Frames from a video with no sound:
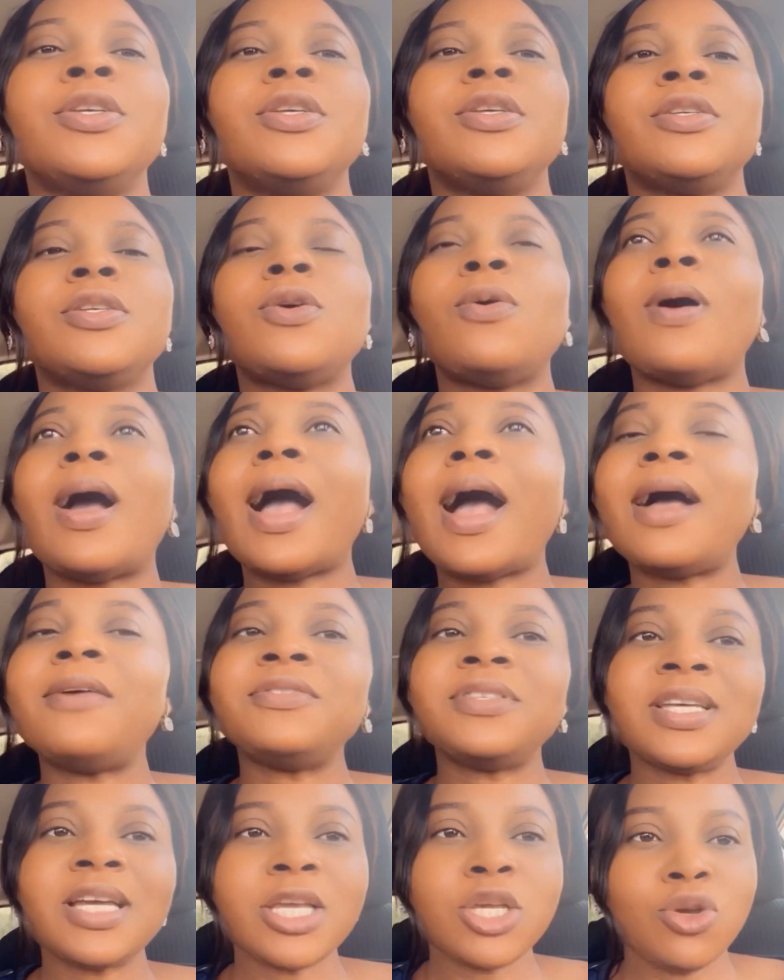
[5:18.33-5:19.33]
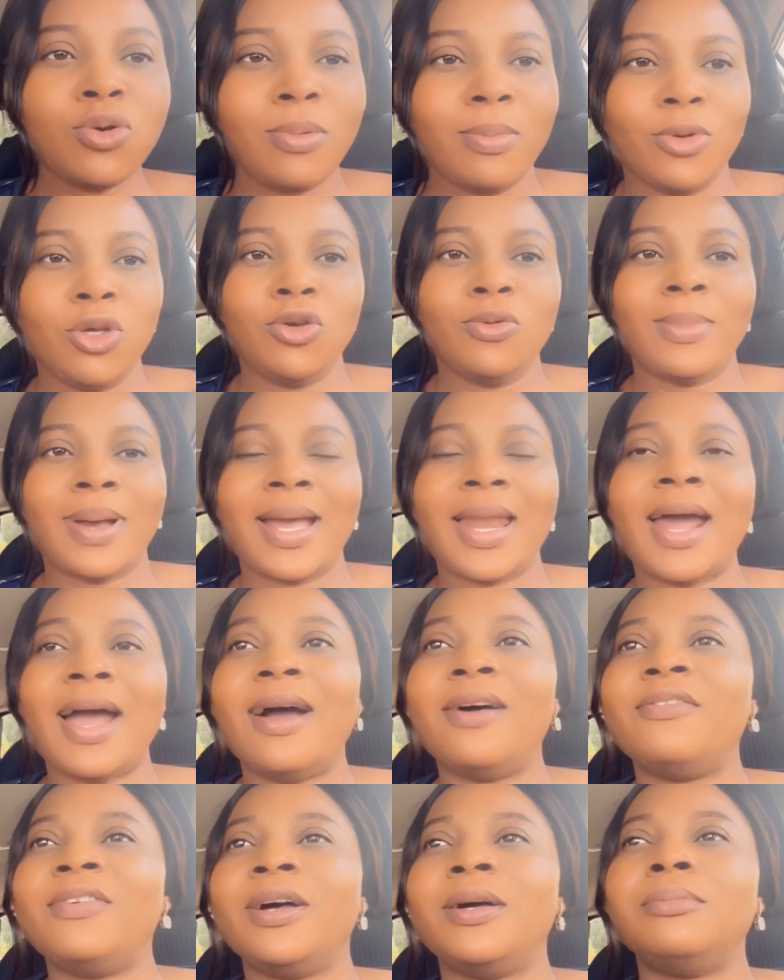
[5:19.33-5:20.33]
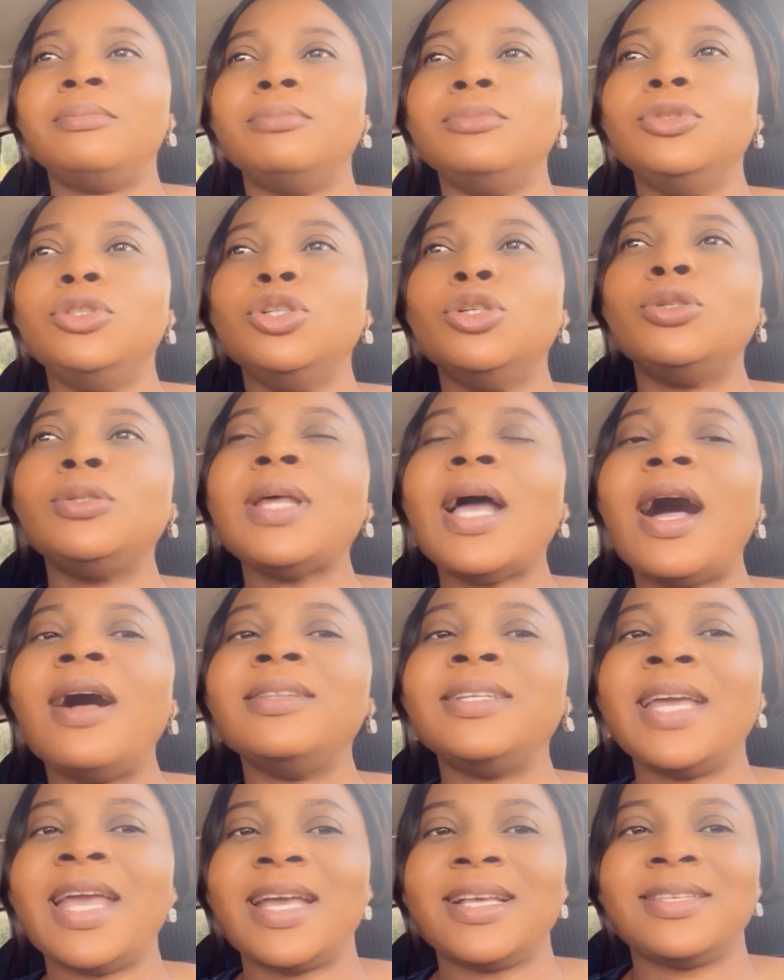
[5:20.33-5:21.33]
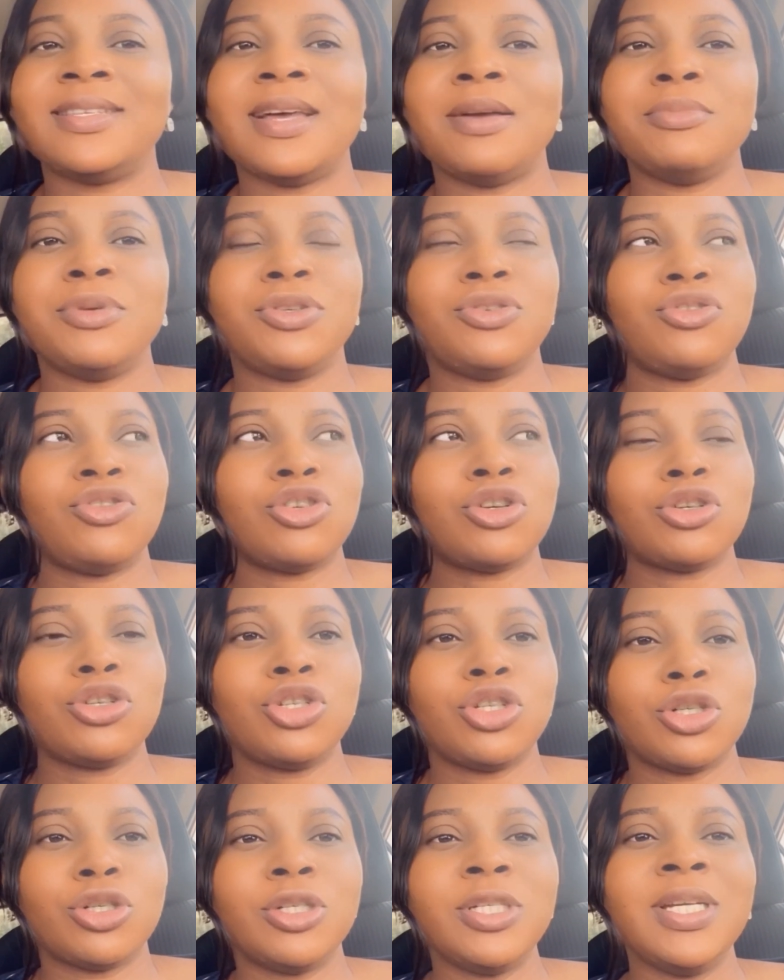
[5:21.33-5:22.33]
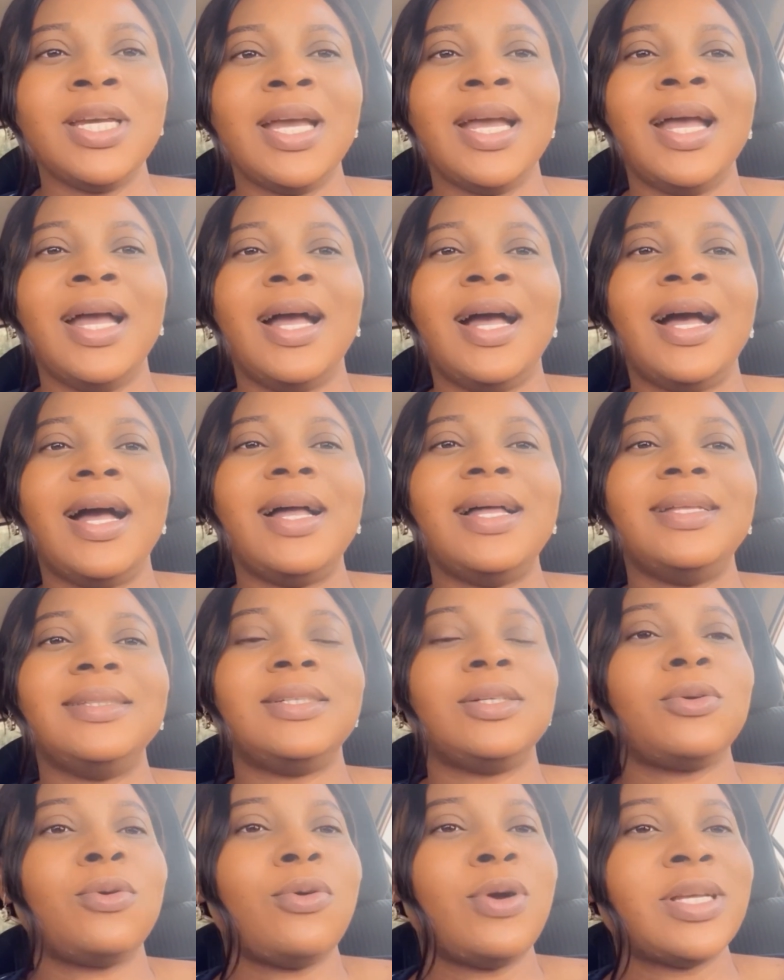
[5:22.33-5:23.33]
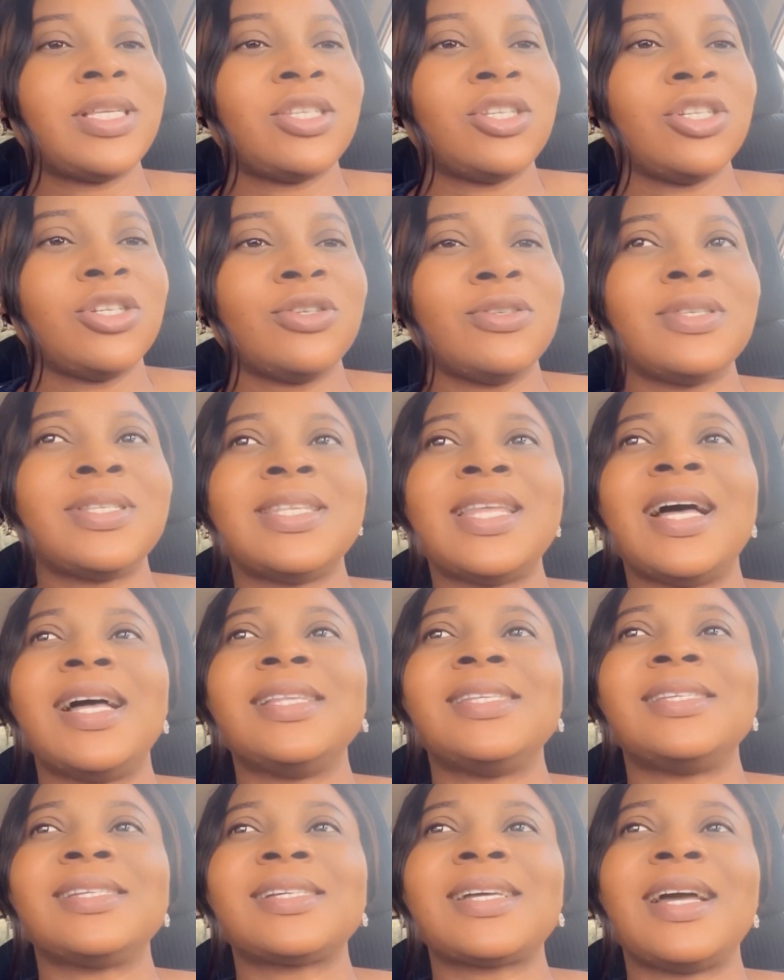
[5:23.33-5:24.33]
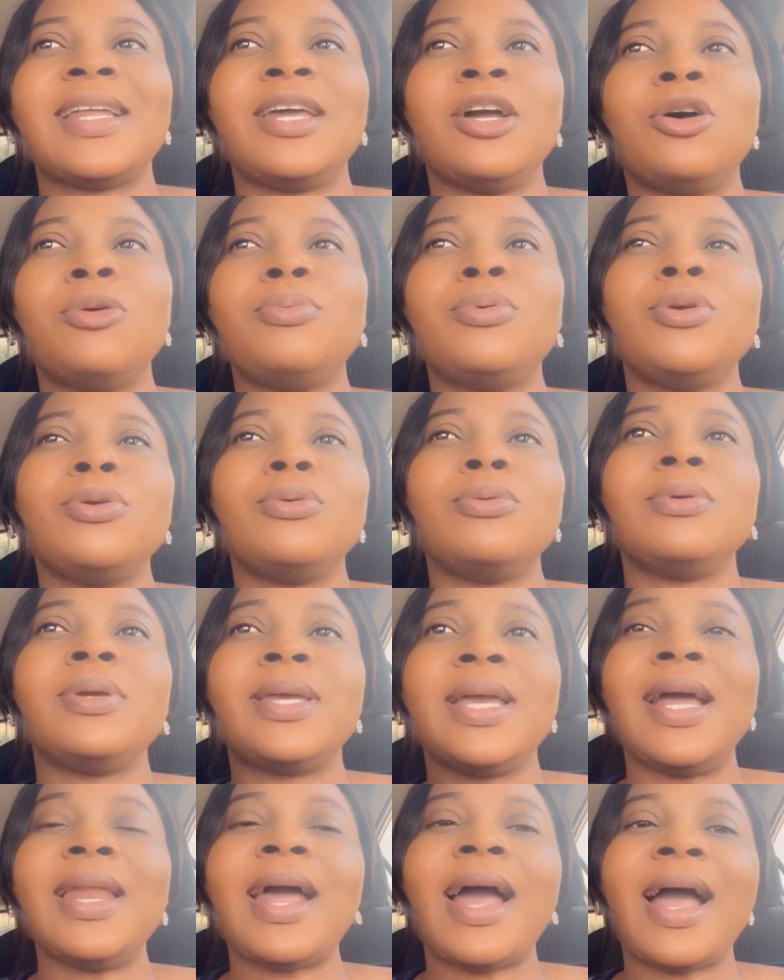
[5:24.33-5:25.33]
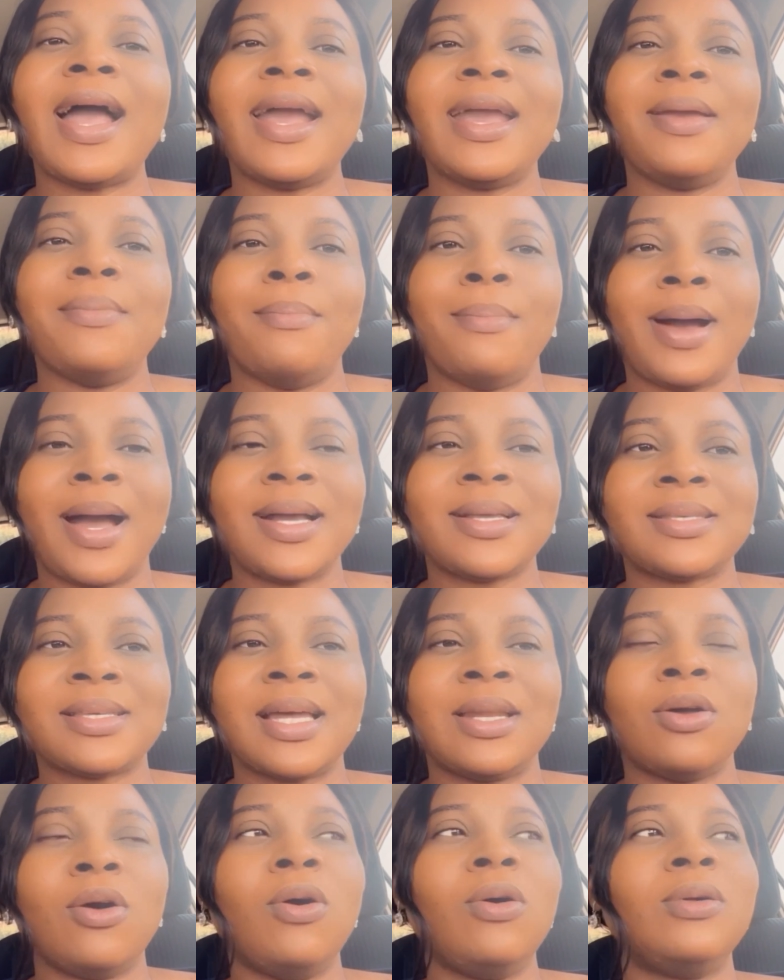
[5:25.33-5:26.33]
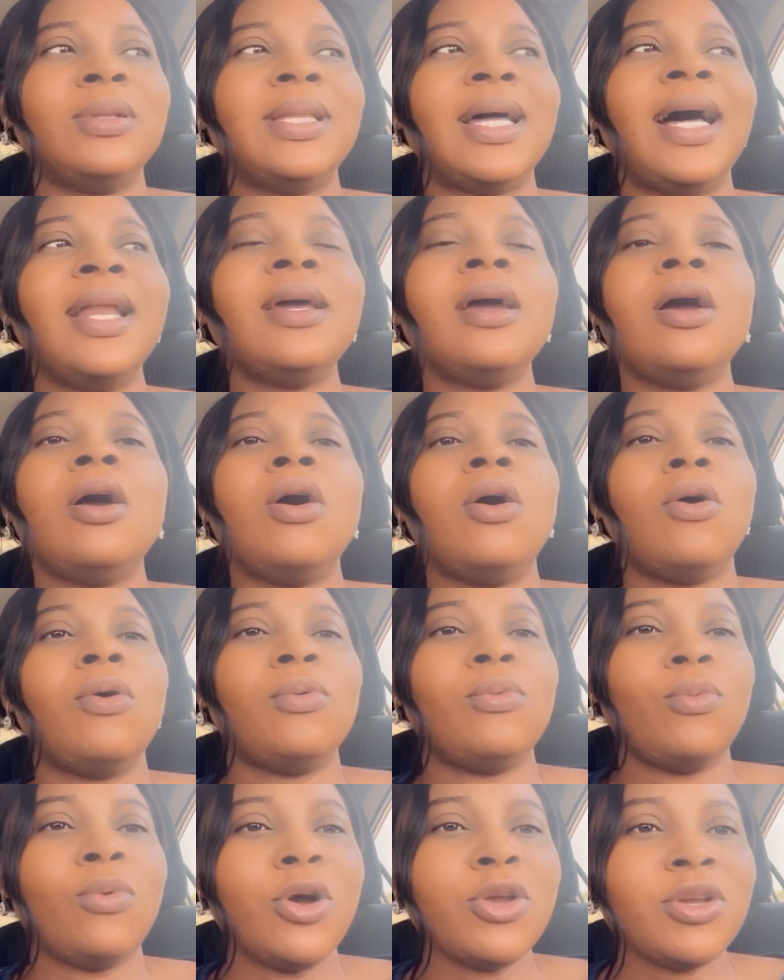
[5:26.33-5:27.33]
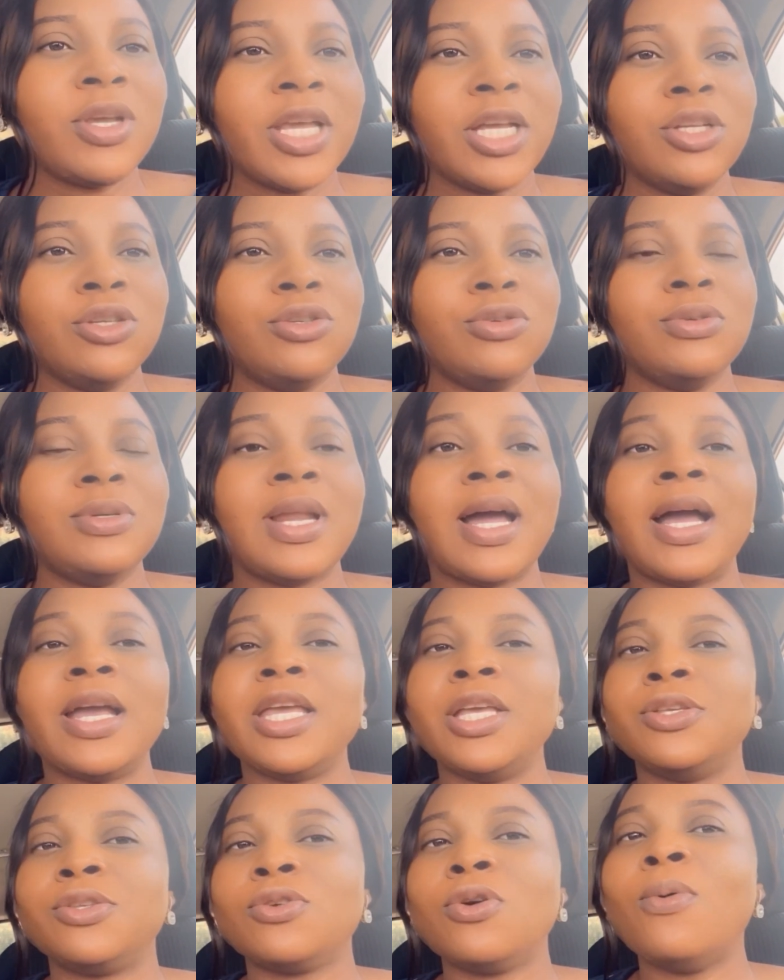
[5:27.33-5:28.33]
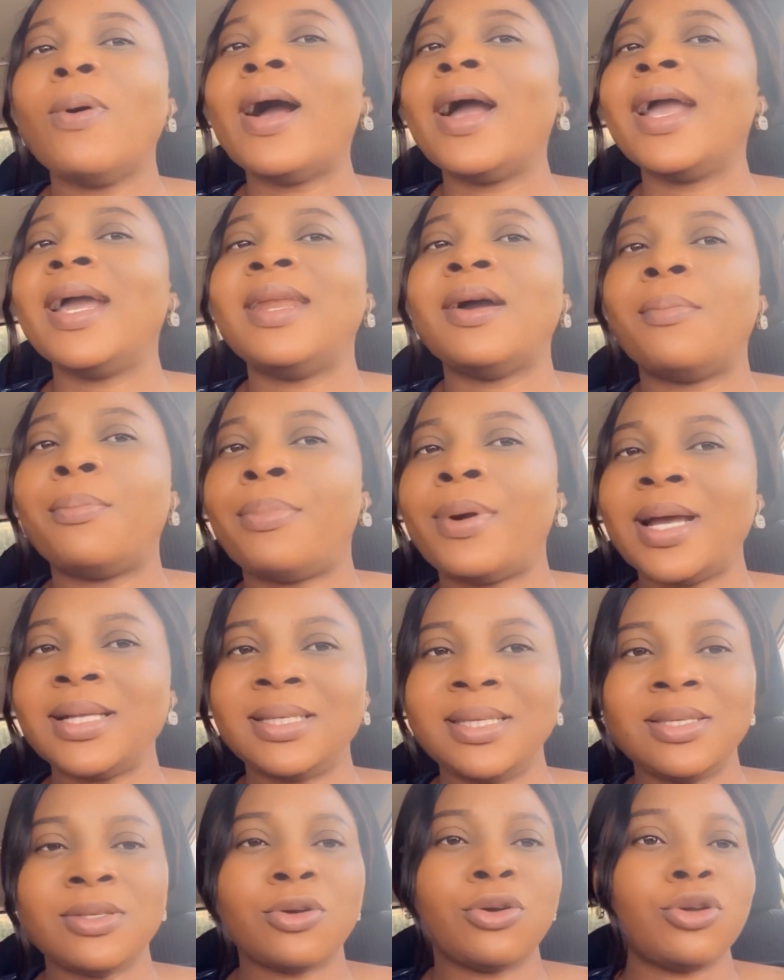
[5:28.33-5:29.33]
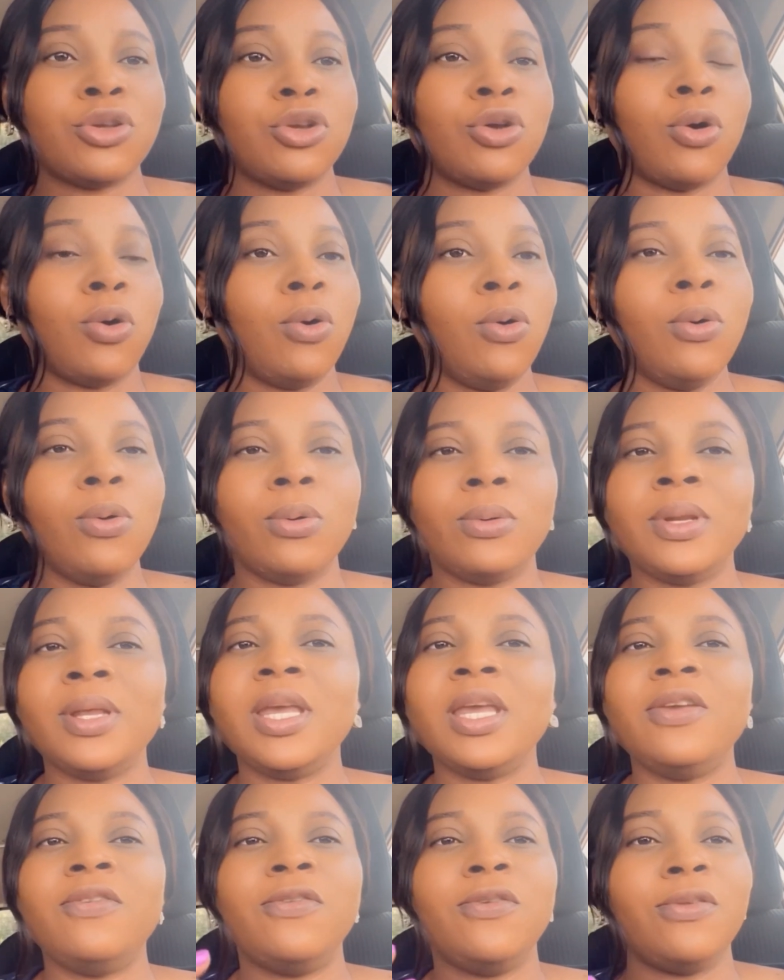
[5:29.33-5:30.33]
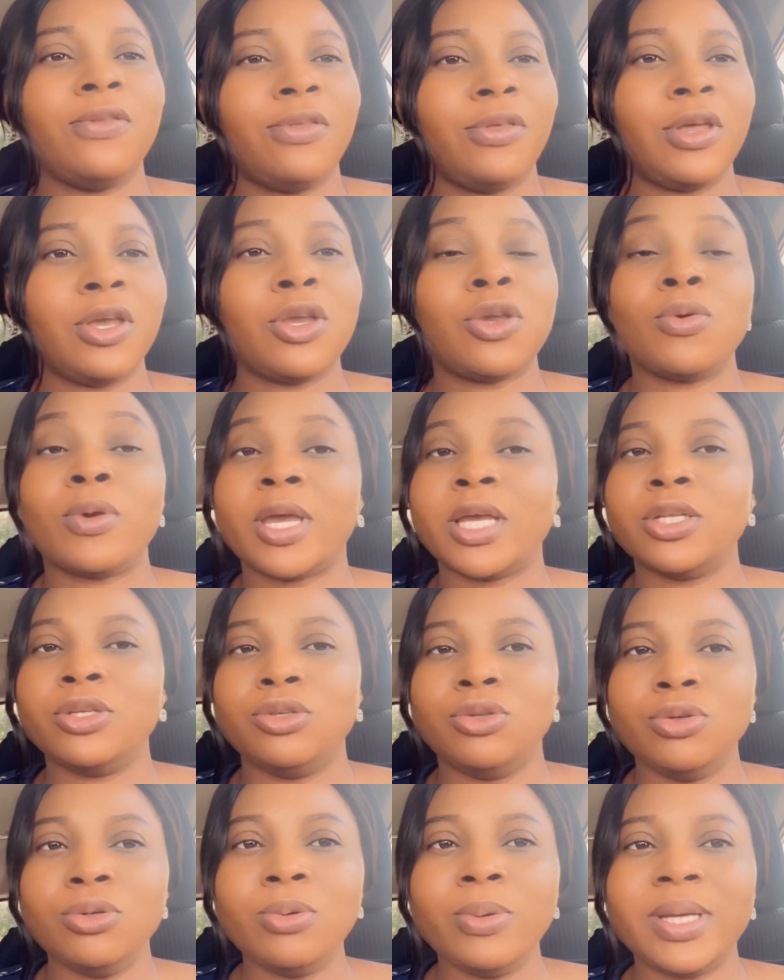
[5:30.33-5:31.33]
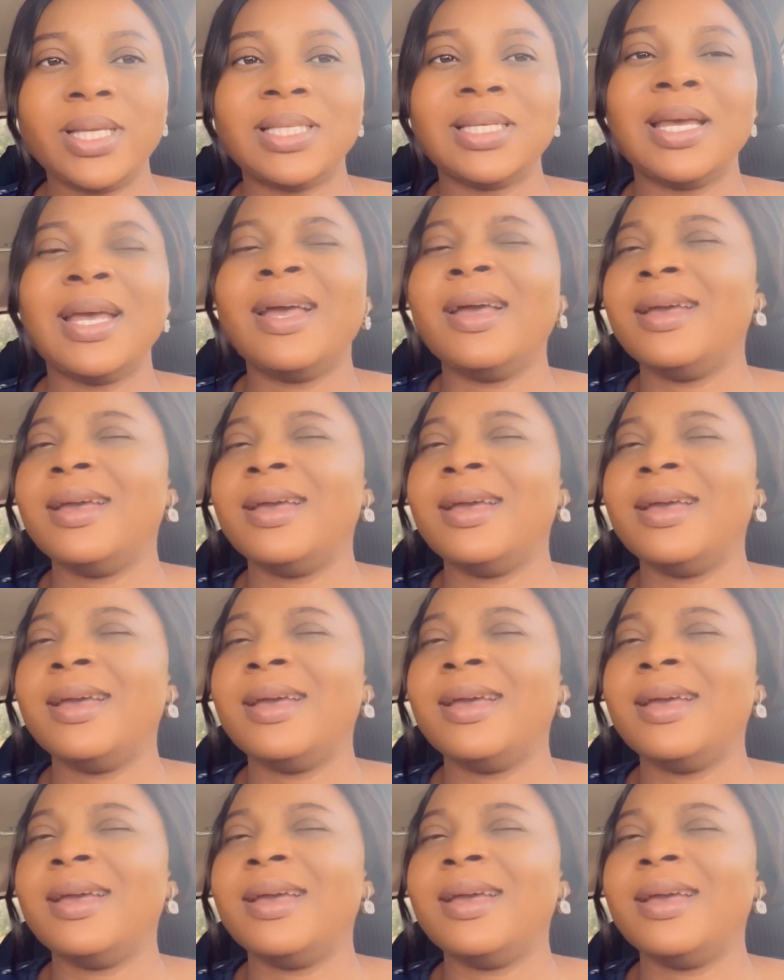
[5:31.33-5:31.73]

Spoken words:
So after you might have known how the exam is structured, the questions that can help you get high marks and all that, what you can do now is go ahead and practice on your own if you think you can do it.